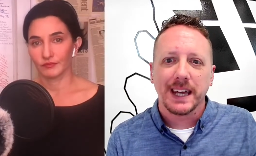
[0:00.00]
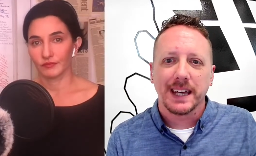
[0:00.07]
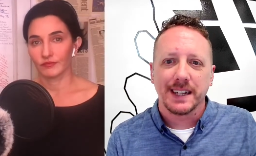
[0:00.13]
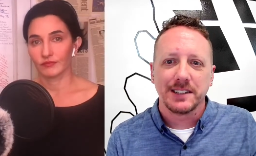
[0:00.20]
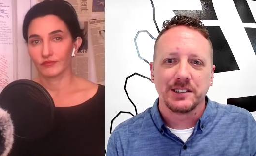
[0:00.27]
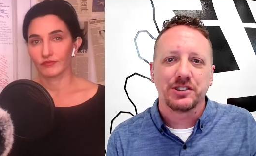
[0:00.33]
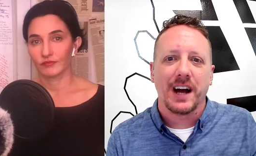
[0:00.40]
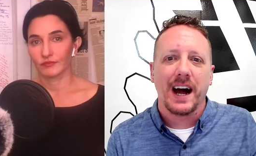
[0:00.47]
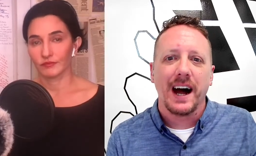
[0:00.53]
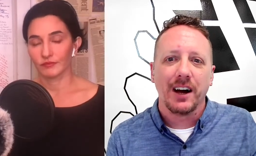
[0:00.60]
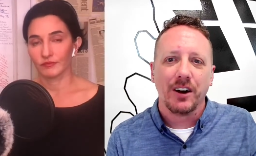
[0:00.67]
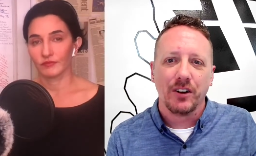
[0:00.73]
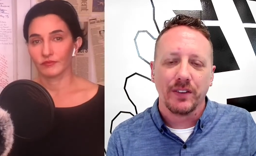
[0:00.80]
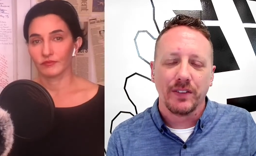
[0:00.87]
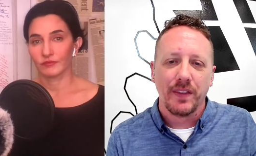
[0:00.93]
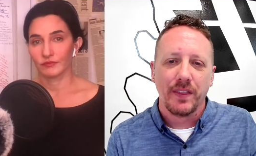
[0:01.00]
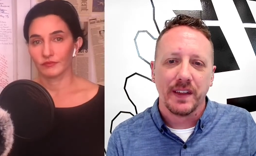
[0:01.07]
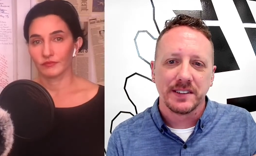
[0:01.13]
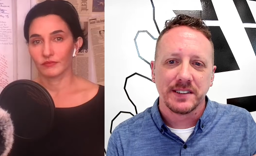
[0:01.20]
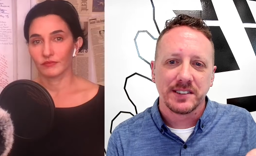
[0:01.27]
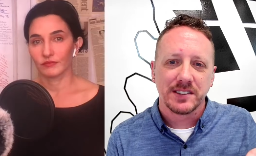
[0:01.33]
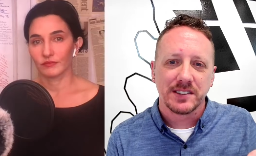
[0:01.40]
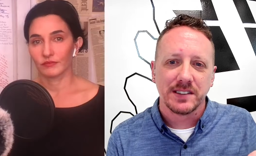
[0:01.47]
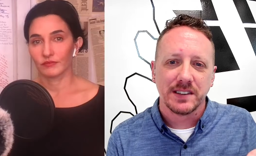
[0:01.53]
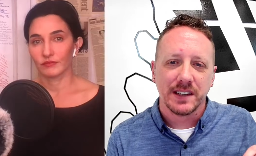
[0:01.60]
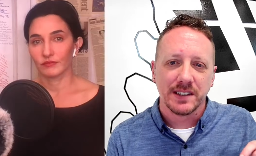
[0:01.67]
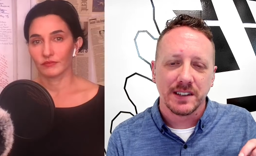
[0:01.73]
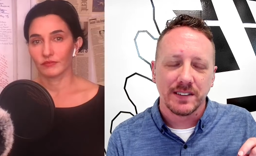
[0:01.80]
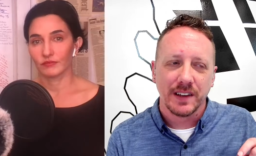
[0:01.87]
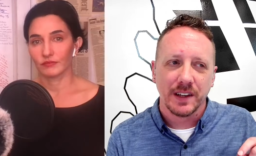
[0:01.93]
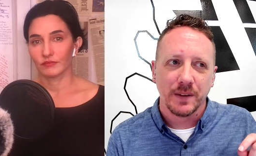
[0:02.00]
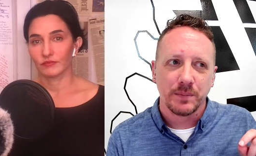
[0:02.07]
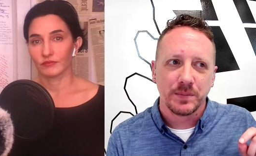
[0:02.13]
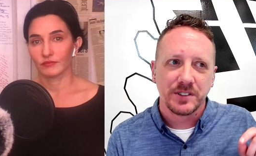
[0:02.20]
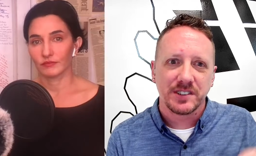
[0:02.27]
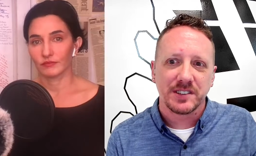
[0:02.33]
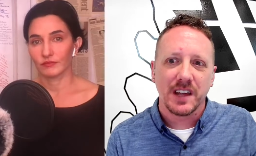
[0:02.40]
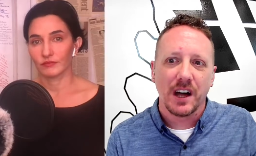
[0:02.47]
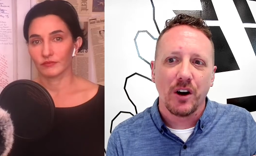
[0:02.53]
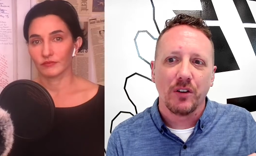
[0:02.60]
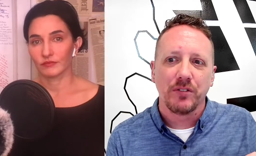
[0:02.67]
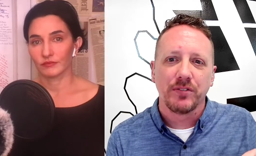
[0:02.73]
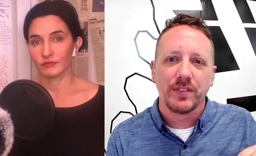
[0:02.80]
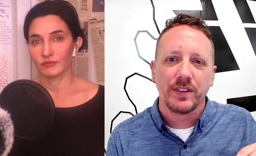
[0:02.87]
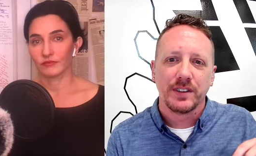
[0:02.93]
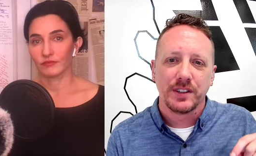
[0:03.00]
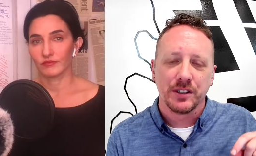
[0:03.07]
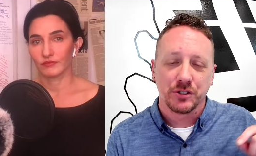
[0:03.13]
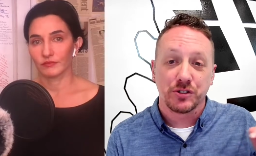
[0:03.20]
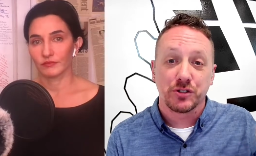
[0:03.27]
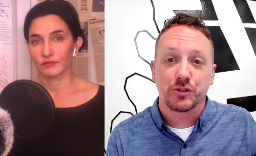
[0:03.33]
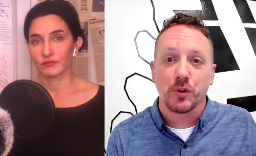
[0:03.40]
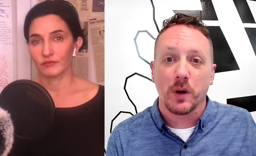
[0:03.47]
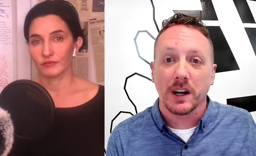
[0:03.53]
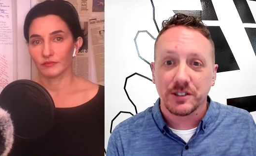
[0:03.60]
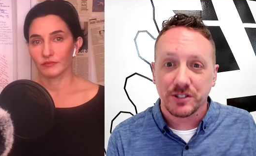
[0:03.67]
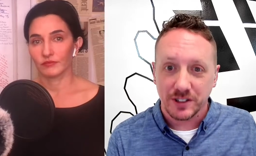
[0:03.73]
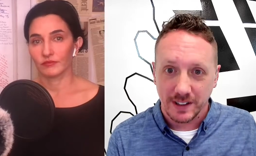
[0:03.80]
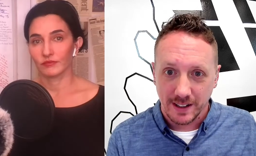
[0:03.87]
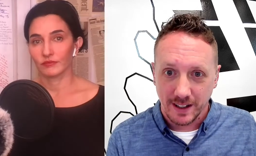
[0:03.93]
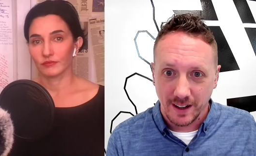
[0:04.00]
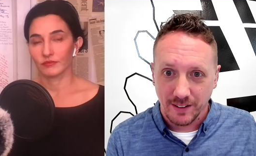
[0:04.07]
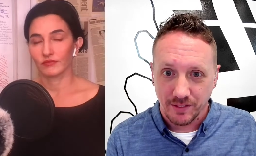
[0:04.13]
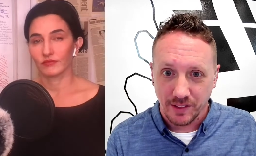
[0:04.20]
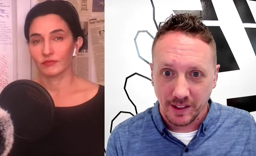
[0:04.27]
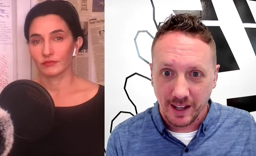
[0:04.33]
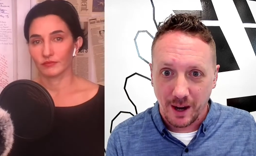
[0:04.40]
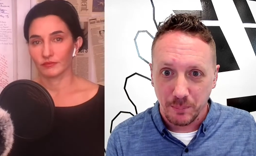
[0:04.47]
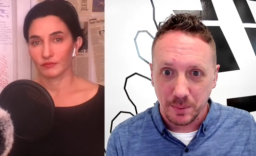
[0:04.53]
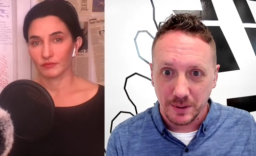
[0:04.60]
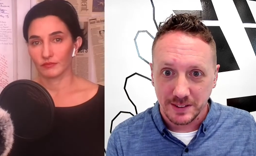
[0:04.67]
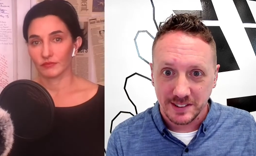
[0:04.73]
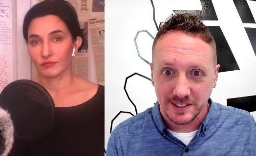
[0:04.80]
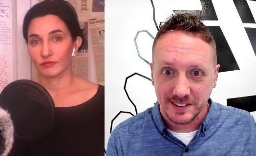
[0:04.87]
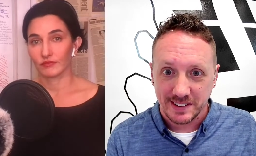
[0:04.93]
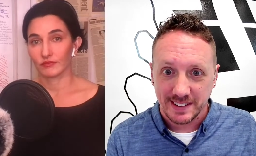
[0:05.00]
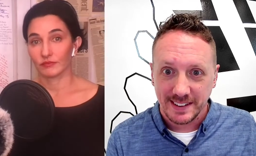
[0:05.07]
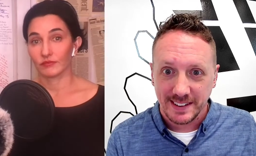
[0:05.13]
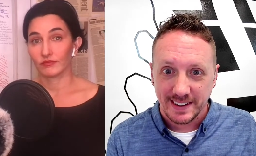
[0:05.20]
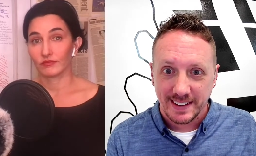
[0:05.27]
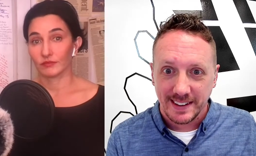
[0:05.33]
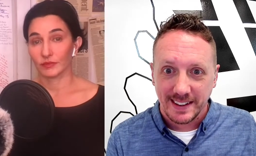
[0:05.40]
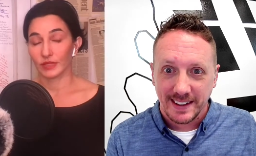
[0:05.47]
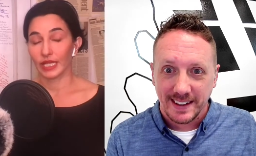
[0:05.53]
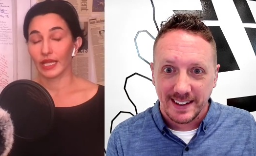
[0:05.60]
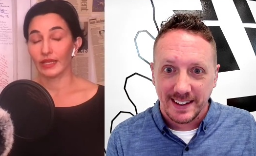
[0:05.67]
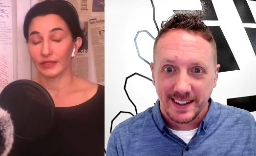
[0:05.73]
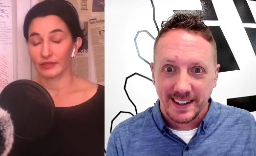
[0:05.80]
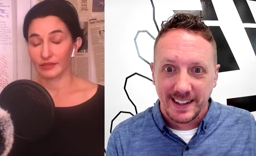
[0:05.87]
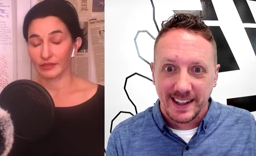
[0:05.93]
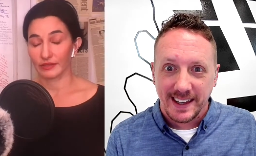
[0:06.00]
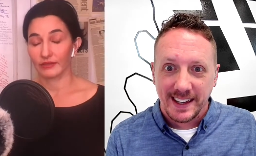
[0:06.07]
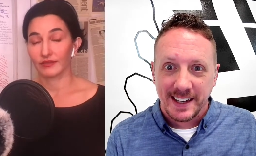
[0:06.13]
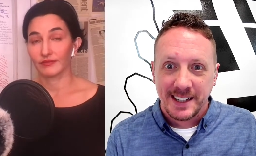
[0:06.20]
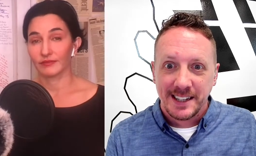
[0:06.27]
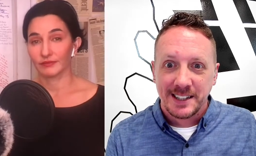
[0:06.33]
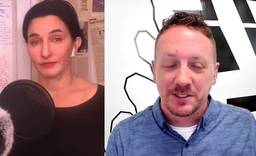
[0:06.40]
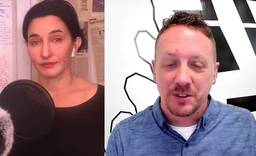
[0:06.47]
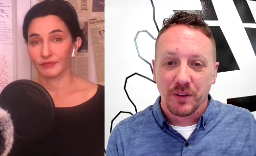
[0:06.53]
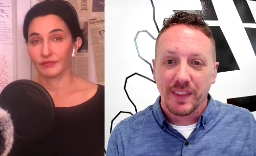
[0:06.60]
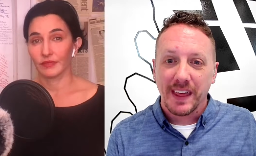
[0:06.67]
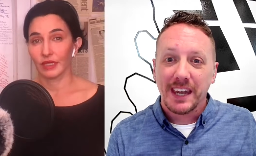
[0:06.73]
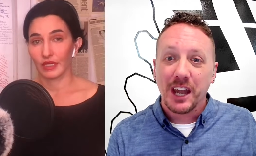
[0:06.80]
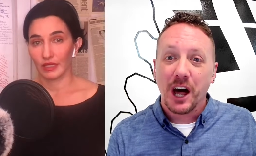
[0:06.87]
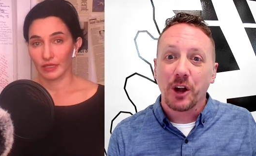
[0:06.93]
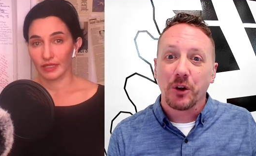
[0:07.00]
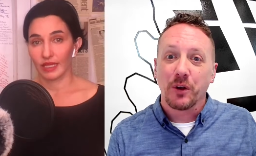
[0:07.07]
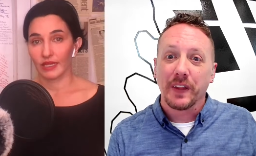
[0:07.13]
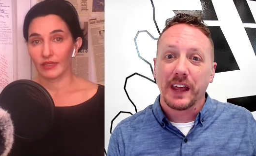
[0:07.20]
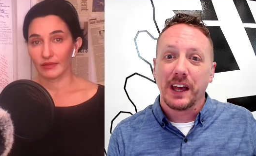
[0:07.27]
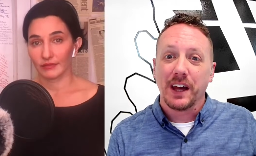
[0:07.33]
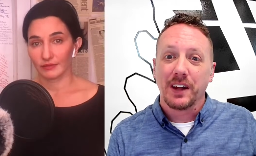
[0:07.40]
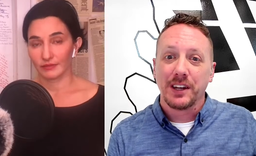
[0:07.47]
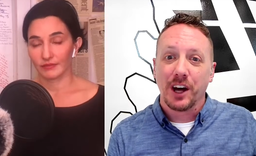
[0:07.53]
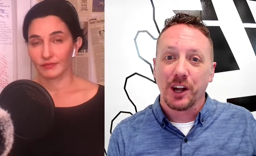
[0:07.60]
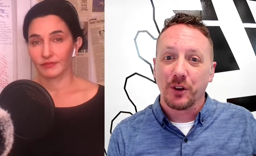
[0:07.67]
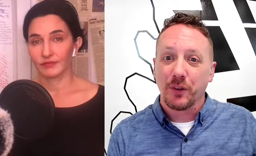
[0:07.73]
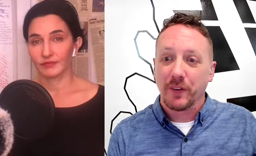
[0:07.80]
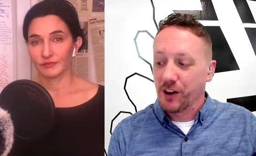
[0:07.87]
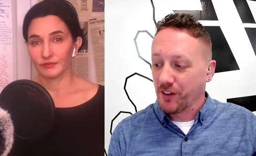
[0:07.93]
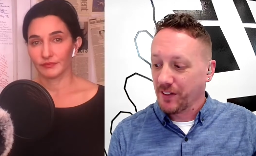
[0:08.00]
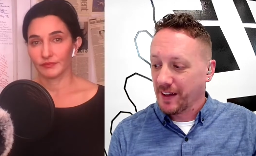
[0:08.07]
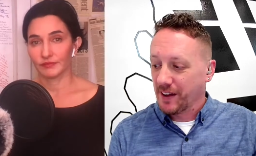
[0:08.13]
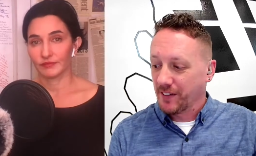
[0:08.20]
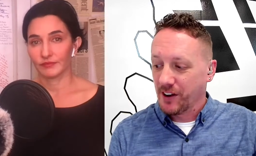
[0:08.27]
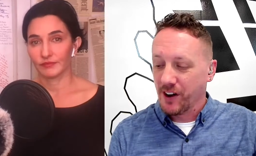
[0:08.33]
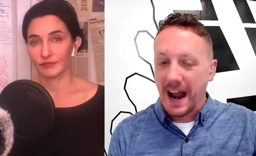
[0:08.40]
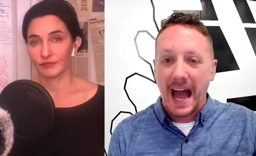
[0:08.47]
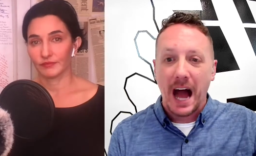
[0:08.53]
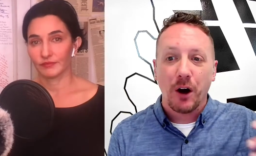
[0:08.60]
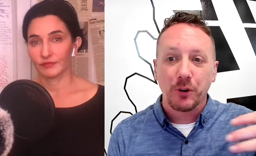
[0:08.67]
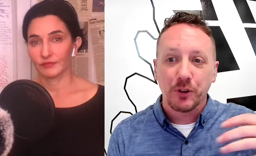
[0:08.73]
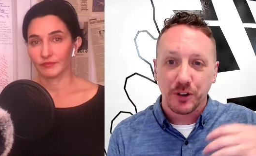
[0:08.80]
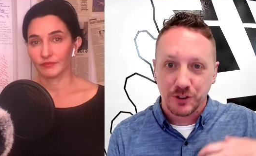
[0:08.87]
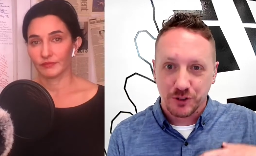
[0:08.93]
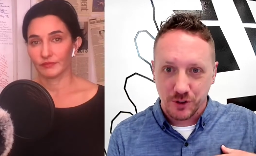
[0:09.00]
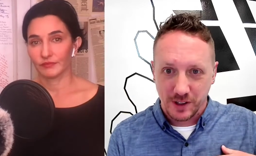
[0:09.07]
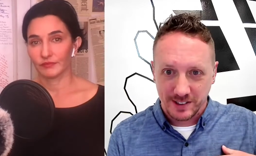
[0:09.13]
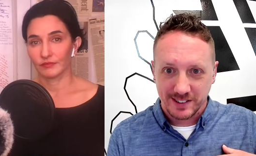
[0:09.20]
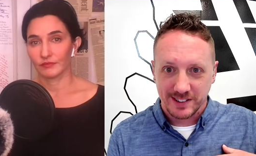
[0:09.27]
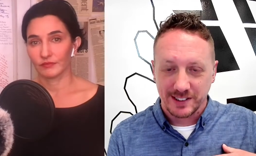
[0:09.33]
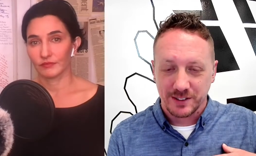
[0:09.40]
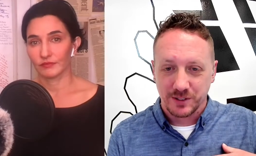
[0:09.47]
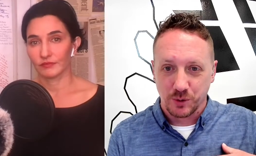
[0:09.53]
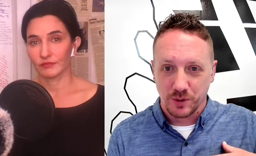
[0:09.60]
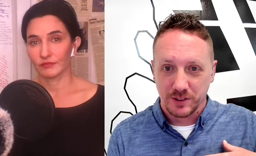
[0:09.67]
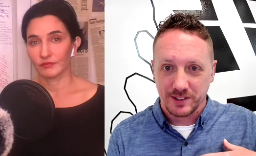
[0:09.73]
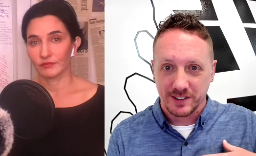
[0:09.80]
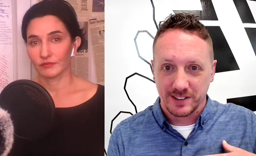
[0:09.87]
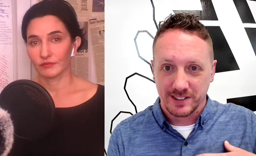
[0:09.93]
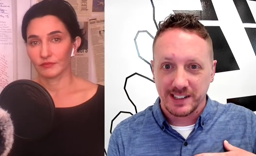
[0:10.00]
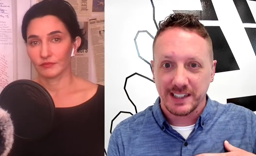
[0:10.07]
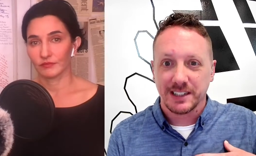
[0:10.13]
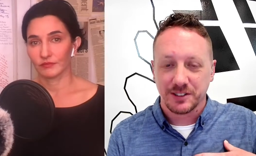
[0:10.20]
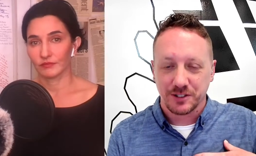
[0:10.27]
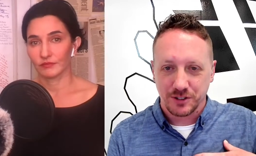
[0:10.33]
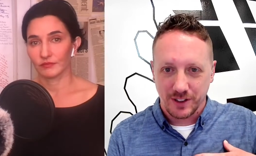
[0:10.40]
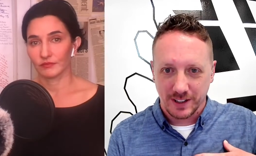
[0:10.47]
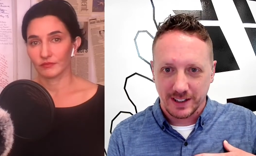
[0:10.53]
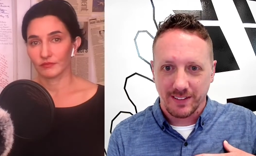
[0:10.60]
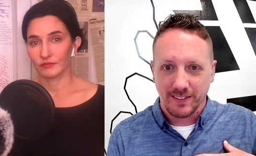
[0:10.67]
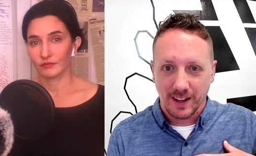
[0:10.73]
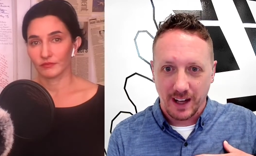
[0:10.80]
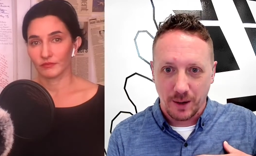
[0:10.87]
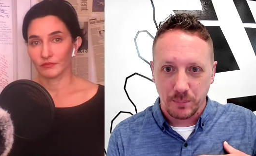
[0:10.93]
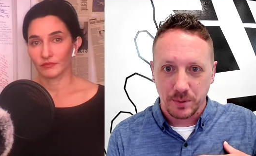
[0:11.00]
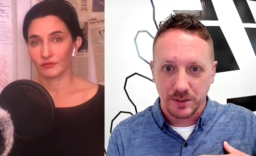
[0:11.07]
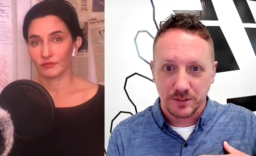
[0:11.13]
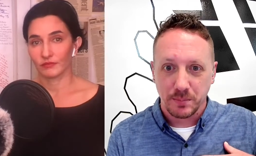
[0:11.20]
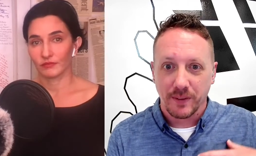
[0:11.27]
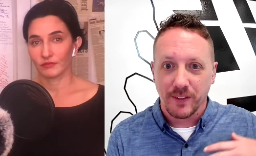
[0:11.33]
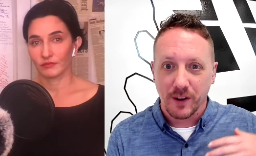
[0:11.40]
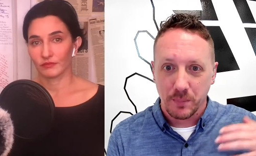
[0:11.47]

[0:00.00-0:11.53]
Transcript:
Speaker 1: in a child the the, the self destruction of the compass.
Speaker 2: Yes.
Speaker 1: So then not only yeah. not only are their, their outer trusted sources deconstructing the compass, but they're